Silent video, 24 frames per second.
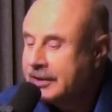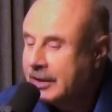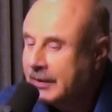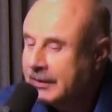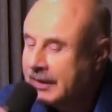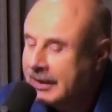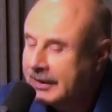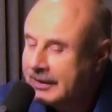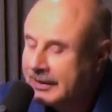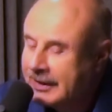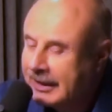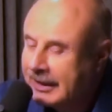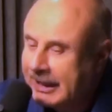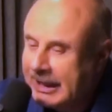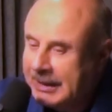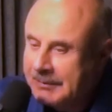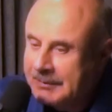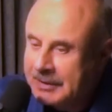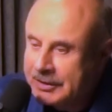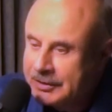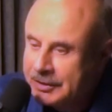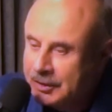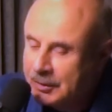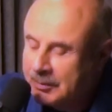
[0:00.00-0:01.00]
So, the theme
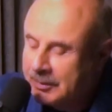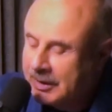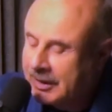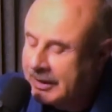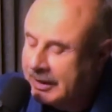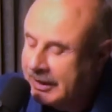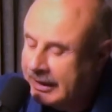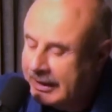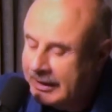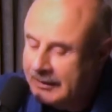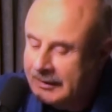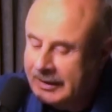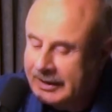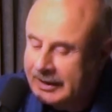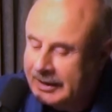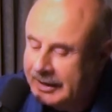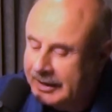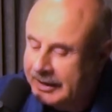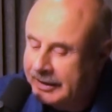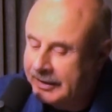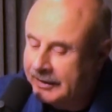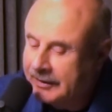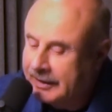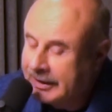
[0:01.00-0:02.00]
that you've been hearing
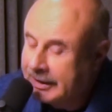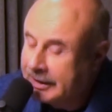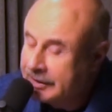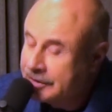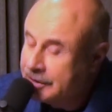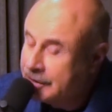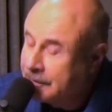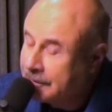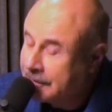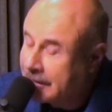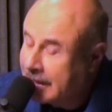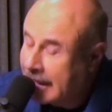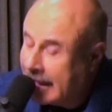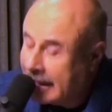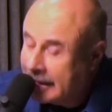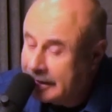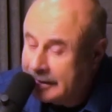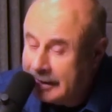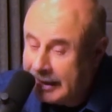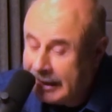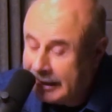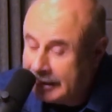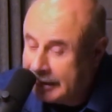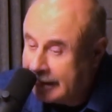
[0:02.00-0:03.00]
here is you've got to
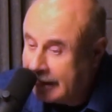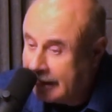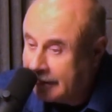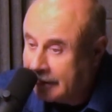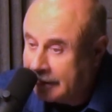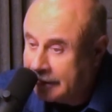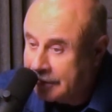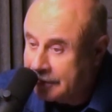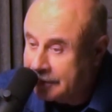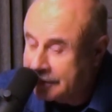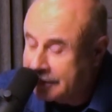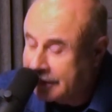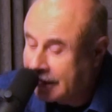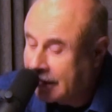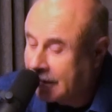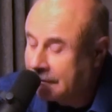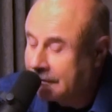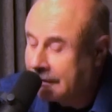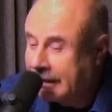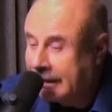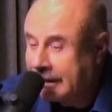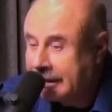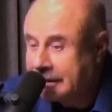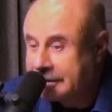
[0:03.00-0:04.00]
take care of yourself,
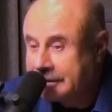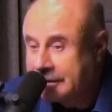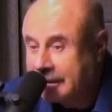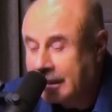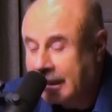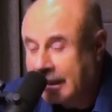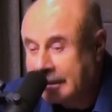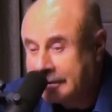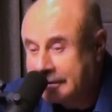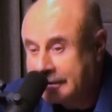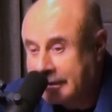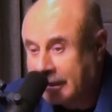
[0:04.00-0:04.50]
and it's not